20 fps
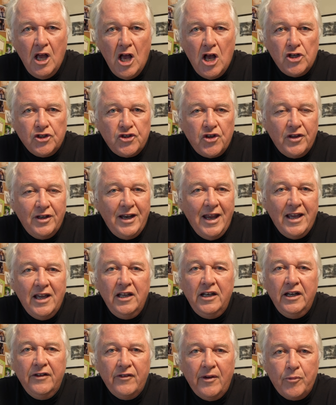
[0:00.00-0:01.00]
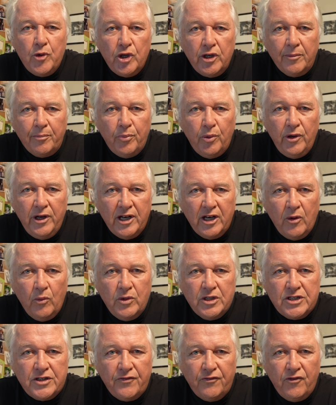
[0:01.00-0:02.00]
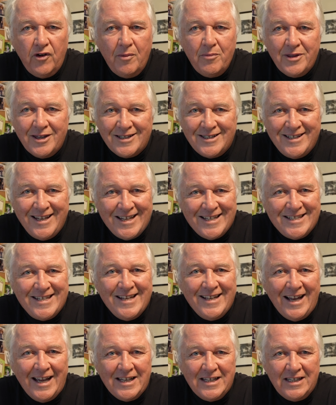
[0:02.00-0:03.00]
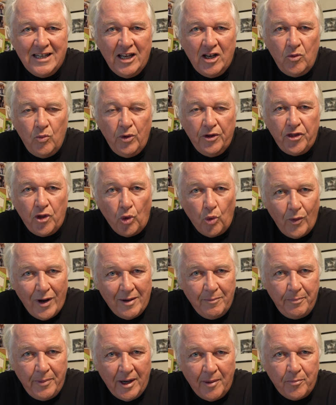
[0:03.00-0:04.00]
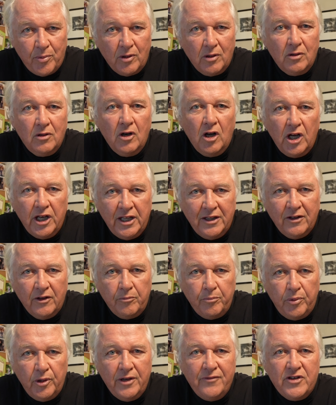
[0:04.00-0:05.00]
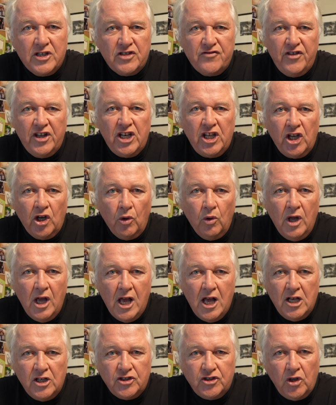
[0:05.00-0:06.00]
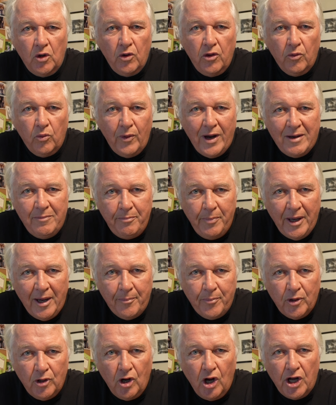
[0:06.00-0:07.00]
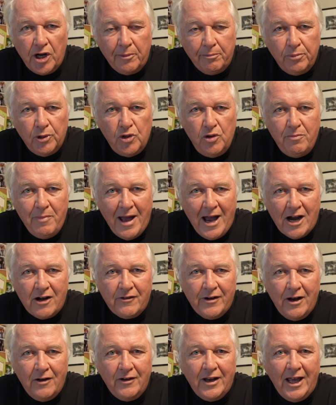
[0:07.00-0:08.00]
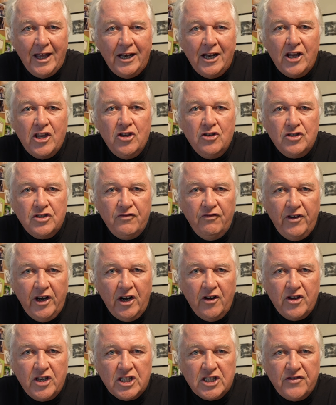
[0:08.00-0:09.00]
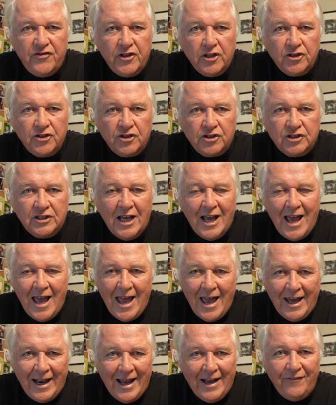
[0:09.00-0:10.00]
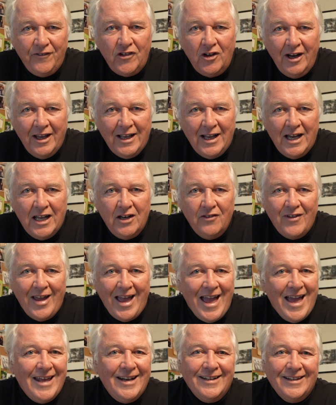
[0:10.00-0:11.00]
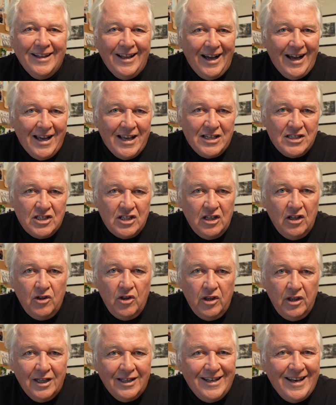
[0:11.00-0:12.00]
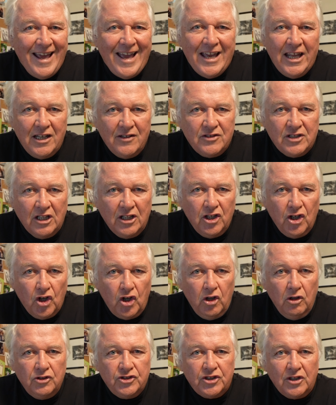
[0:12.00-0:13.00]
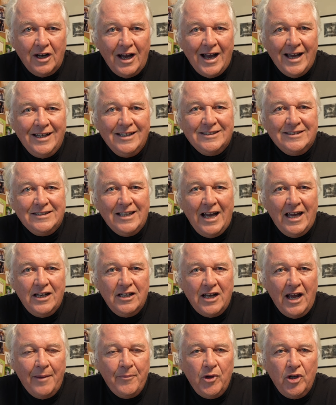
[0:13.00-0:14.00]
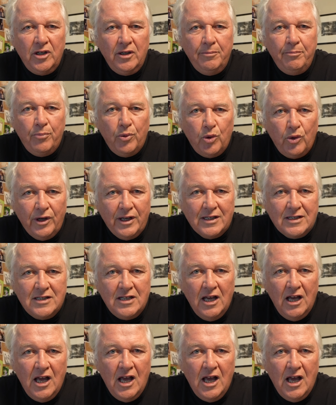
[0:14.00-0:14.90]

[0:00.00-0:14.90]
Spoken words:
So the negative I'm going to print was from the testing I did with the red pepper in the previous video. So the red pepper on a blue background, and I used various filters. And after I kind of analyzed the negatives a little closer, I decided I'm going to print